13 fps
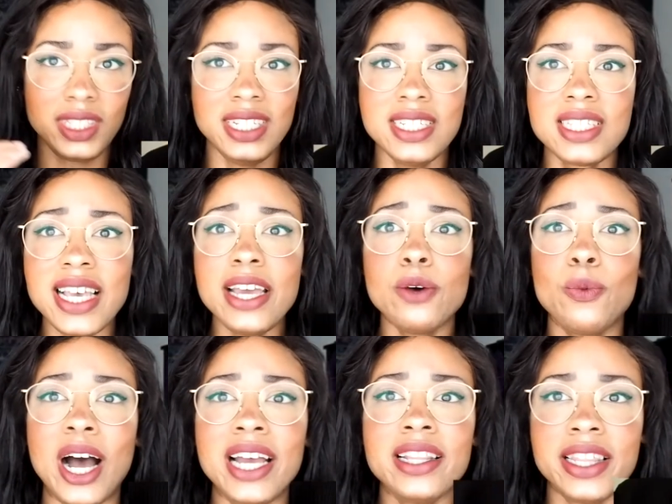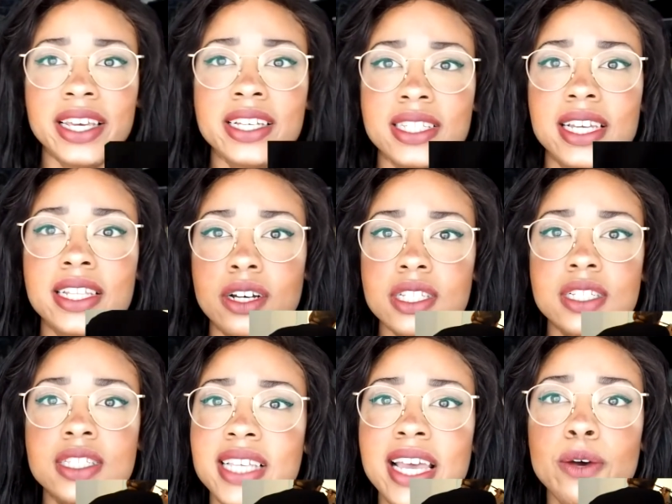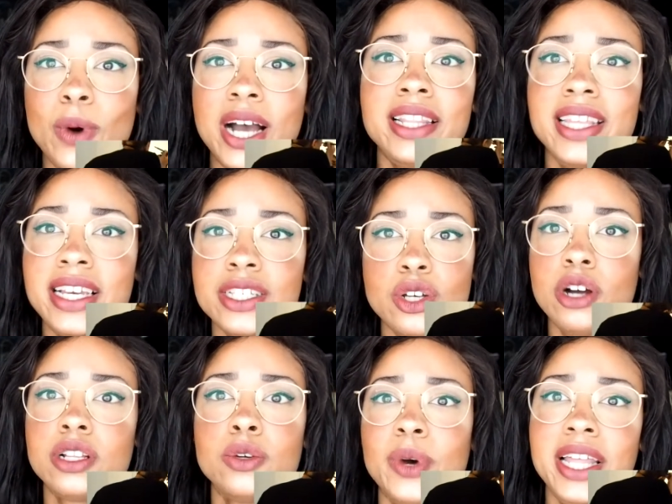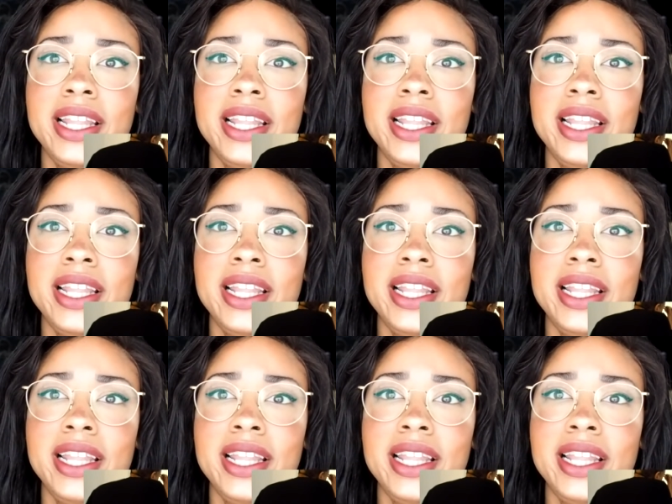say why things it doesn't say why things are the way